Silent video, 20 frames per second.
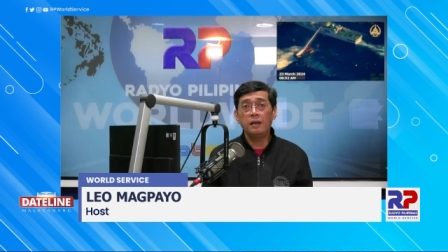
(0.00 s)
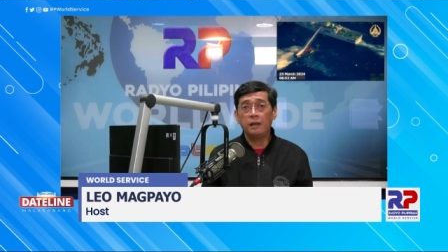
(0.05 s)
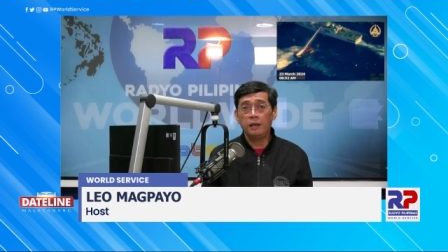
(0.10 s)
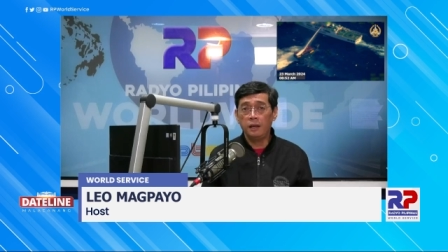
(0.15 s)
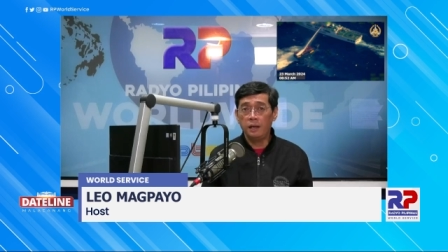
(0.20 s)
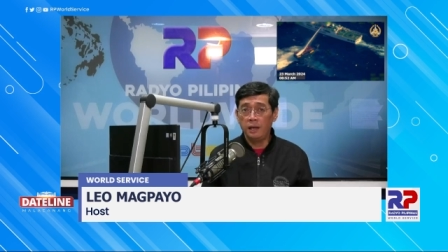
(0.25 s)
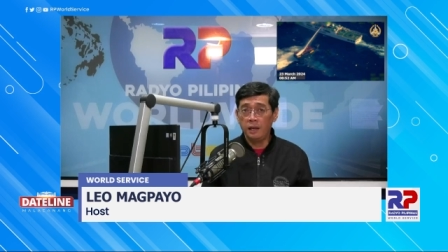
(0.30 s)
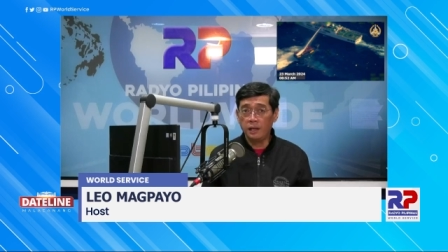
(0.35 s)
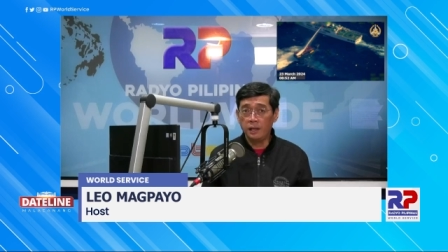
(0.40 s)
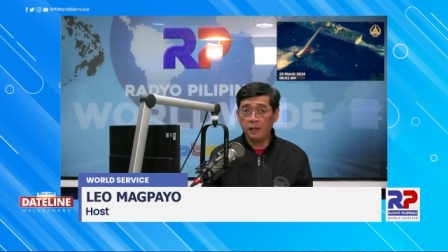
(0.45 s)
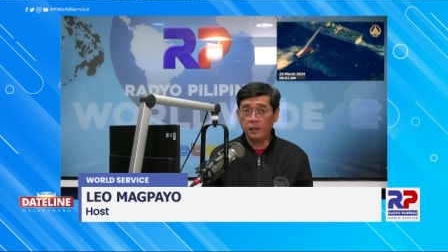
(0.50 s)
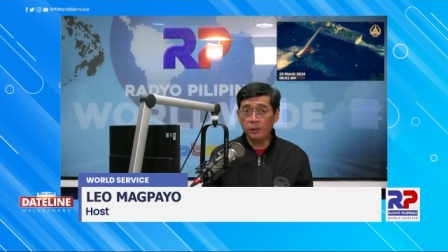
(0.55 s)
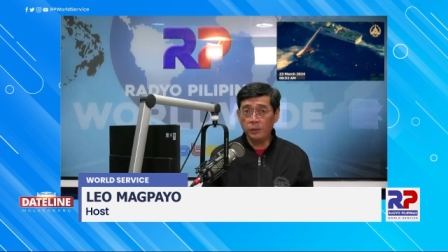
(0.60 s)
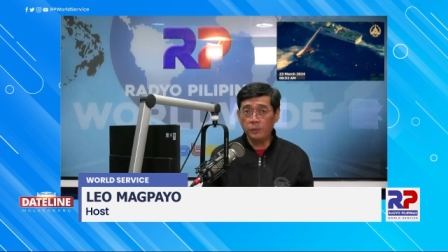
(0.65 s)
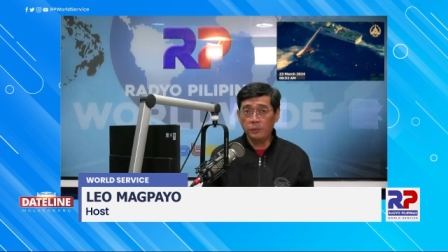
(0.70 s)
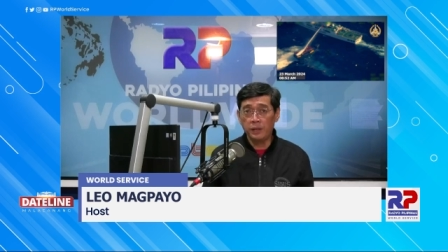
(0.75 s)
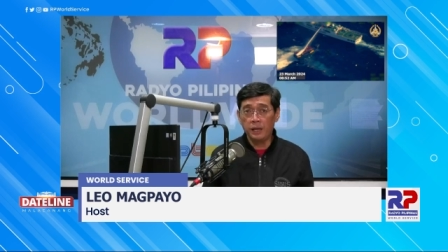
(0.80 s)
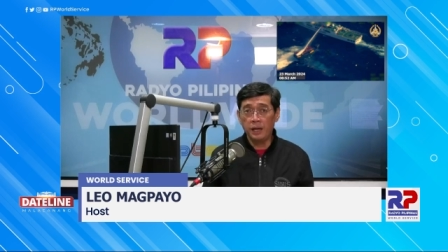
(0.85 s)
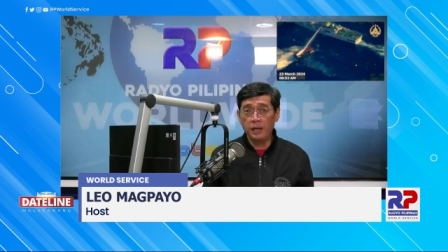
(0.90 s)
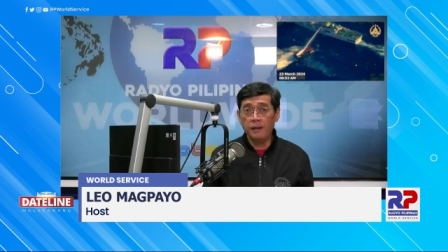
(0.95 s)

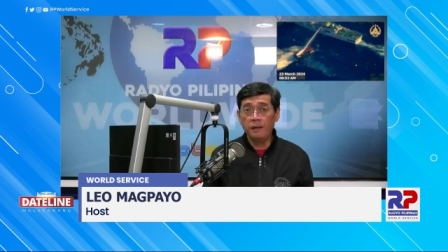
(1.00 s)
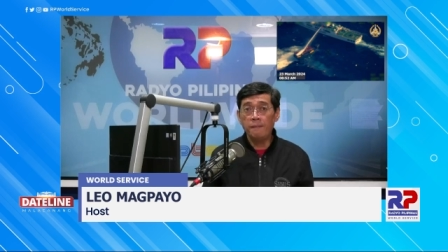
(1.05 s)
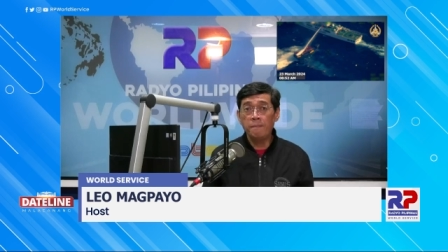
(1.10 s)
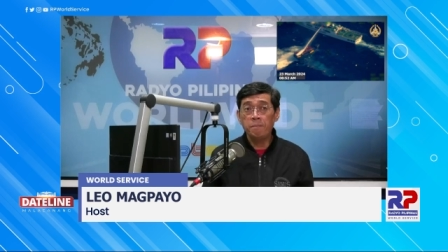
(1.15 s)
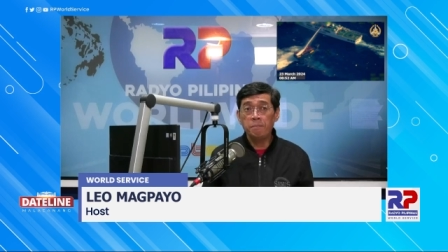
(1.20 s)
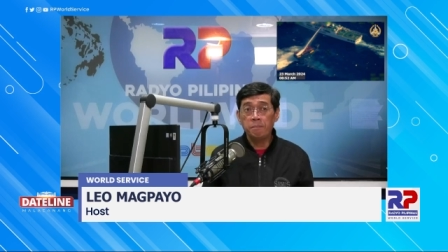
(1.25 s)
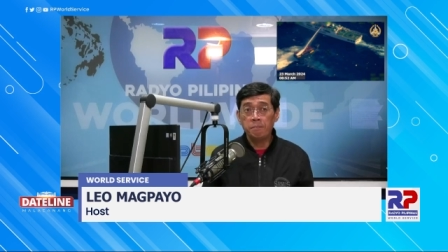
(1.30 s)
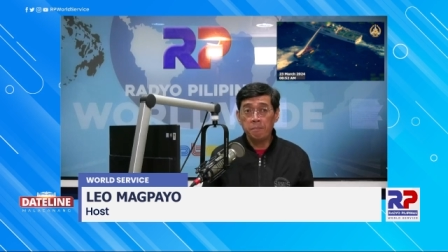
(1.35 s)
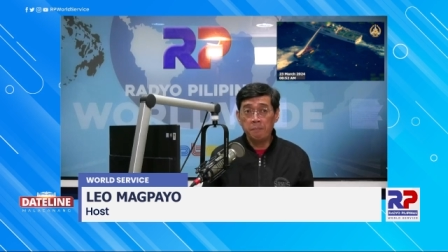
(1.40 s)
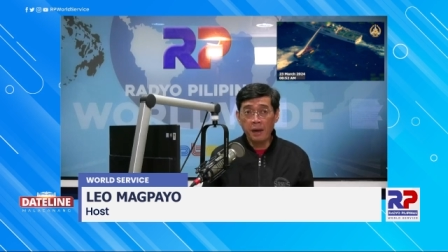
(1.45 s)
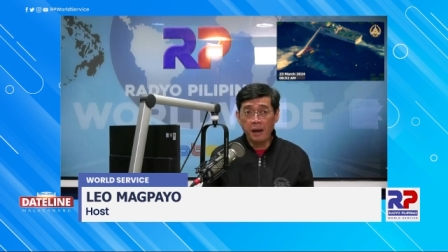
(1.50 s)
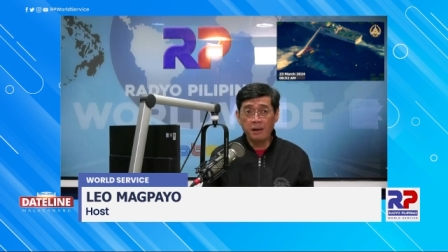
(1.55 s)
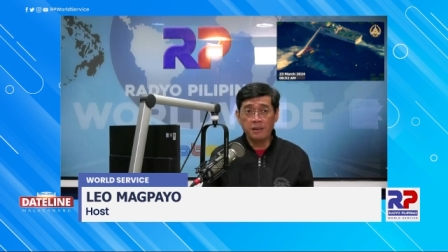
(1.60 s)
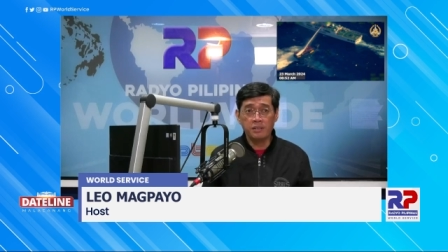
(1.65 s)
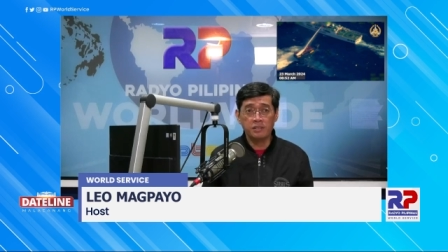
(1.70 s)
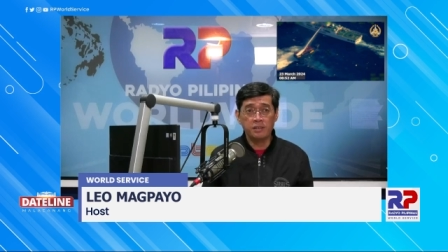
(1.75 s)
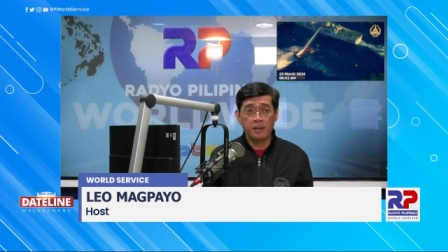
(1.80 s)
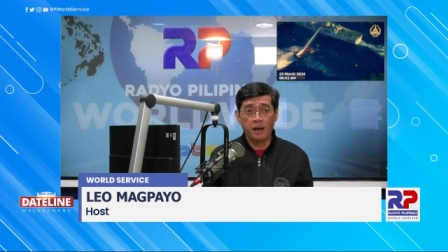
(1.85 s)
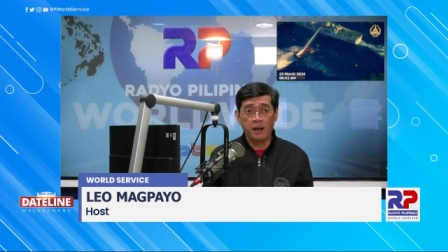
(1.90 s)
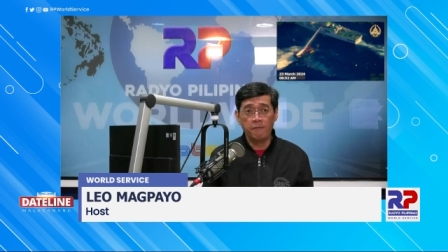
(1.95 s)
including
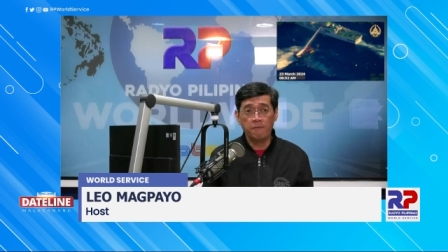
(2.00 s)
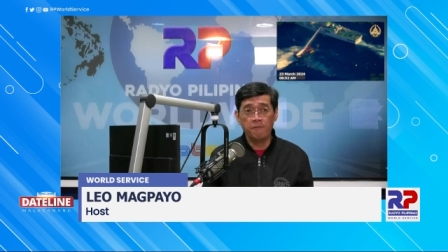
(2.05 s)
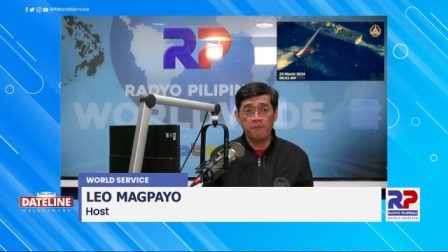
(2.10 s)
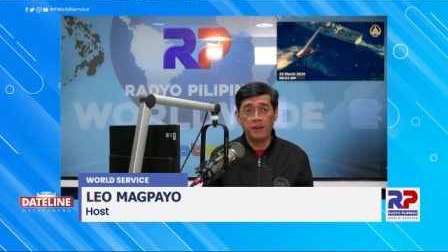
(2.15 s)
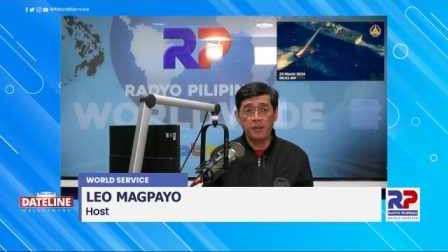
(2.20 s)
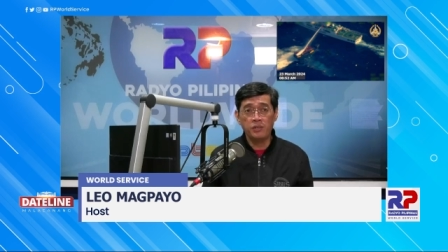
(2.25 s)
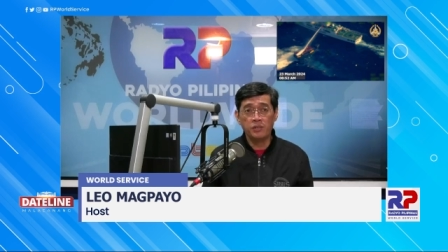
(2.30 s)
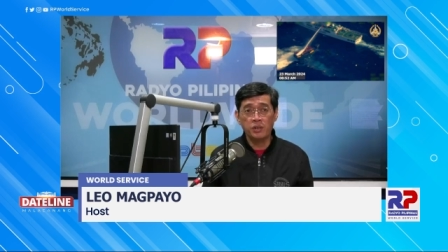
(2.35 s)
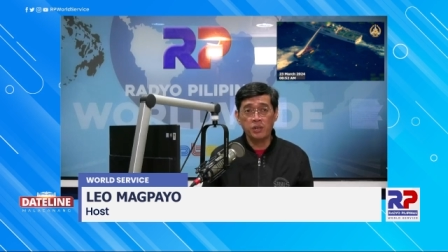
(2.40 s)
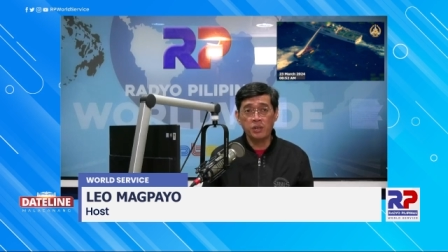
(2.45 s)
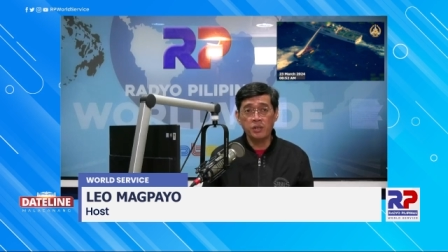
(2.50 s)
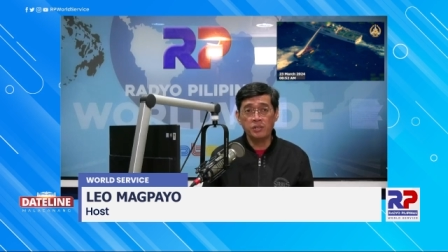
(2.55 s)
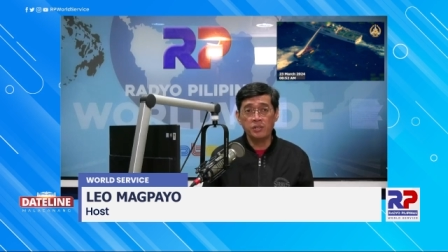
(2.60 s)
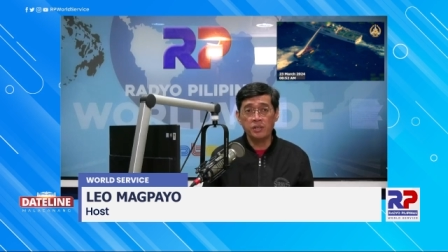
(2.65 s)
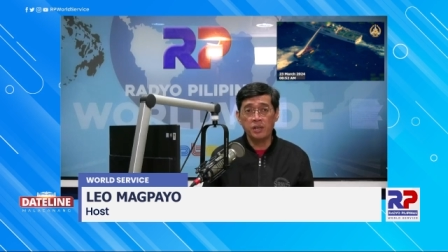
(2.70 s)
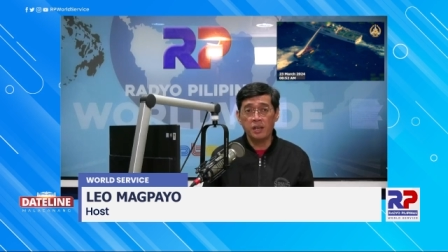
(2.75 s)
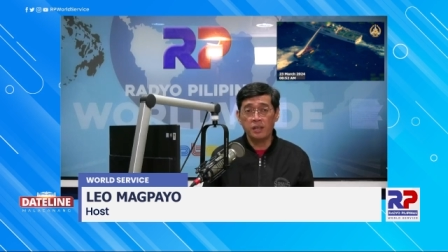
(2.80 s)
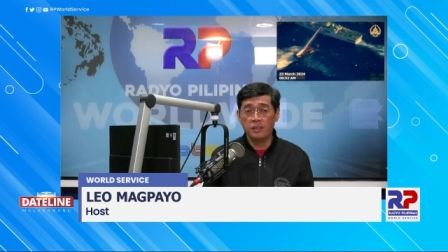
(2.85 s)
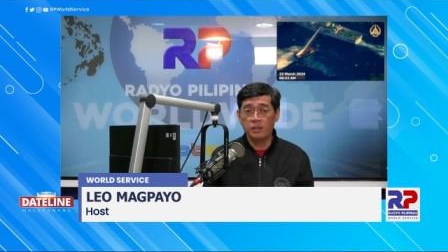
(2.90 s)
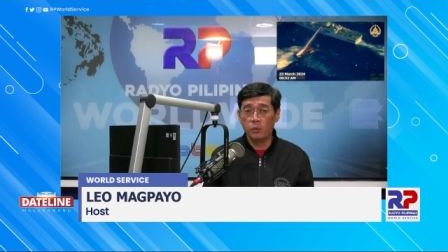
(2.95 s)
maritime features
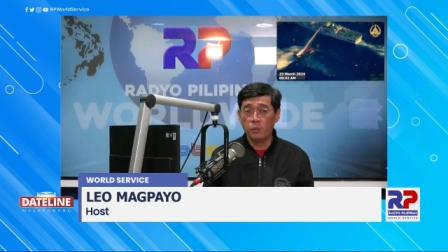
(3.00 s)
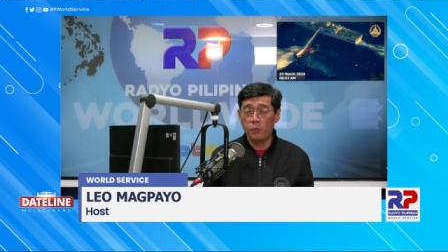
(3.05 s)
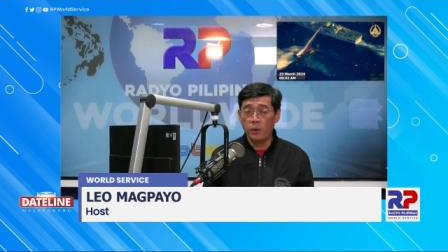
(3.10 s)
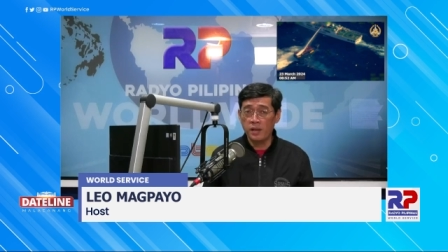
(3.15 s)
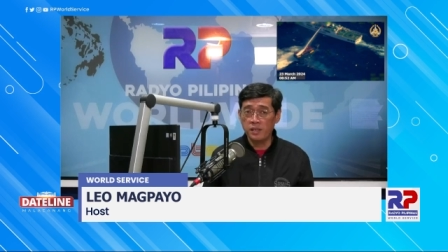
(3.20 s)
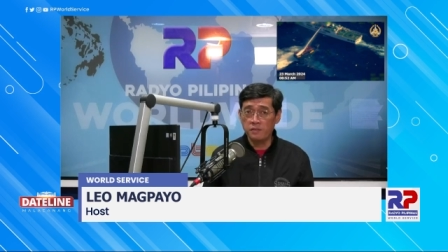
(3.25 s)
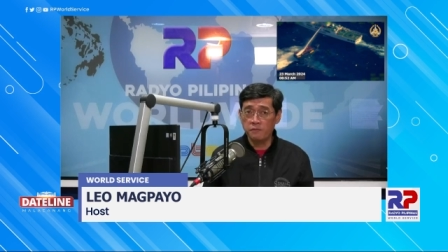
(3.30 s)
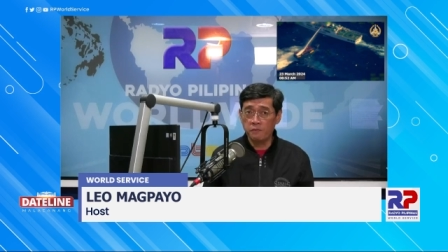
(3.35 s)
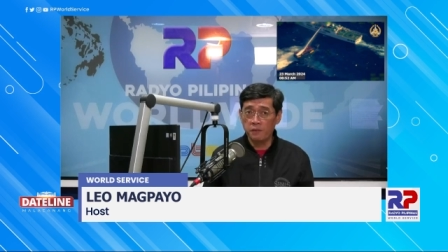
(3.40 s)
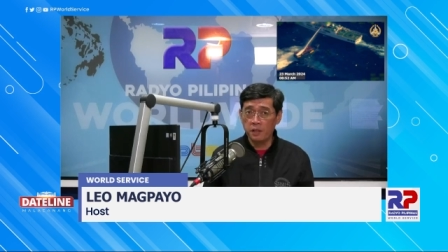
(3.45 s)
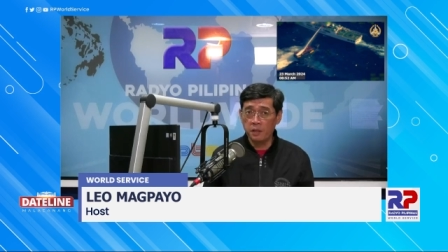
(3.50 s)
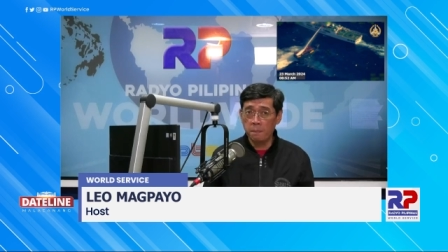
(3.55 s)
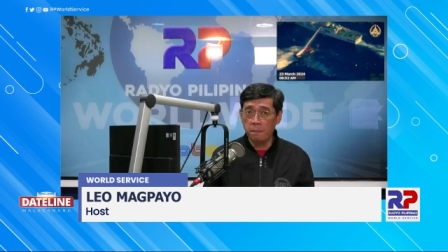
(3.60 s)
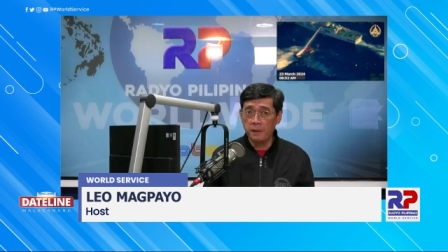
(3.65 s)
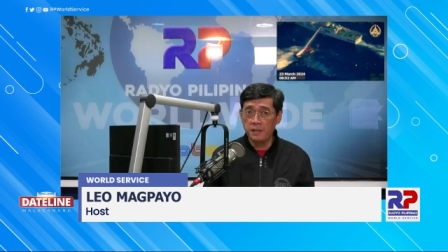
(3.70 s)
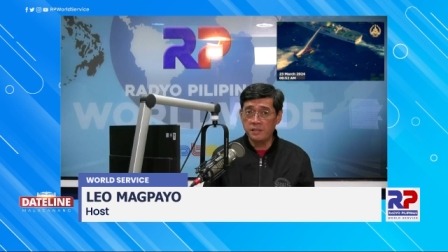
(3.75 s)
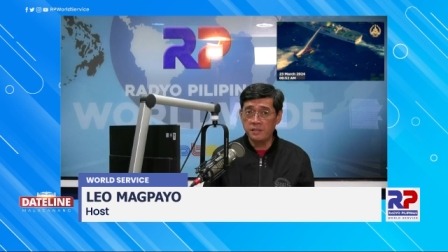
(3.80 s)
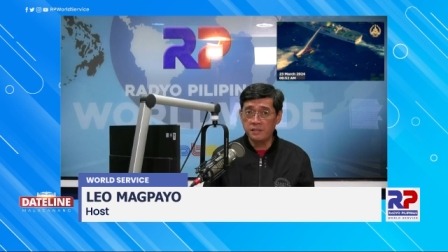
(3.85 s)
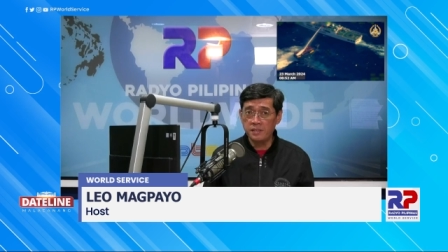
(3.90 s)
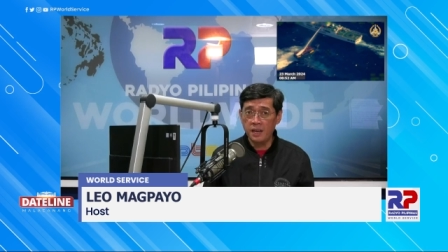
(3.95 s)
in the West Philippine
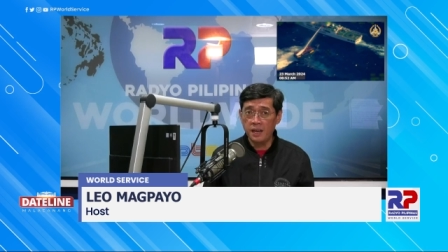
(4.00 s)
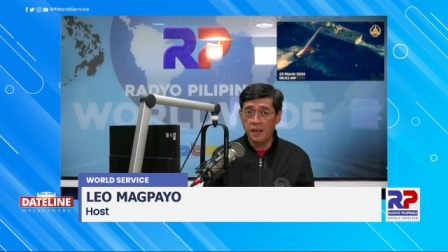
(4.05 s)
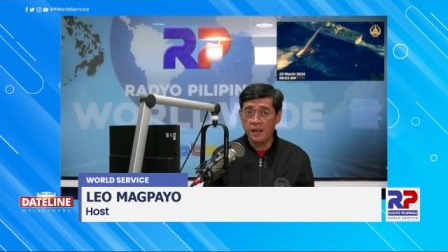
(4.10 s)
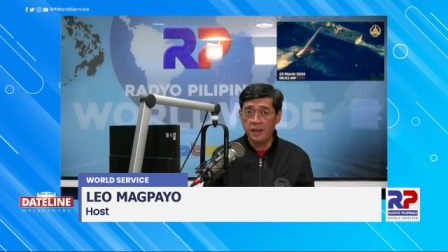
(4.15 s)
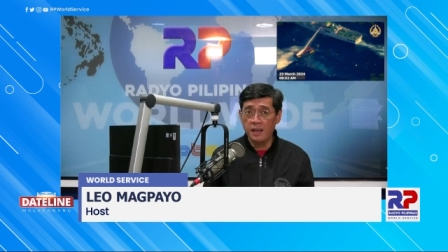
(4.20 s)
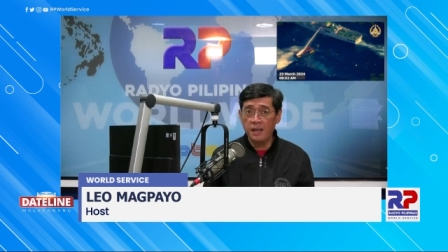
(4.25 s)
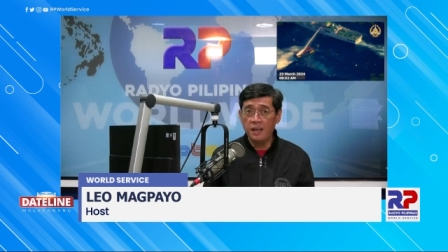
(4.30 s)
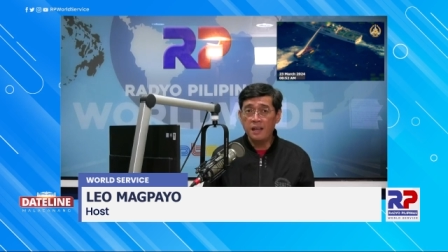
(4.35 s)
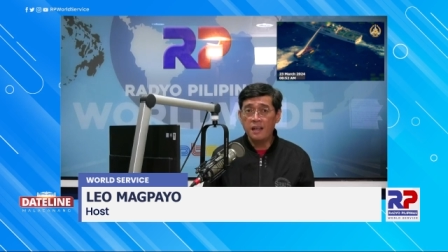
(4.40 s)
Sea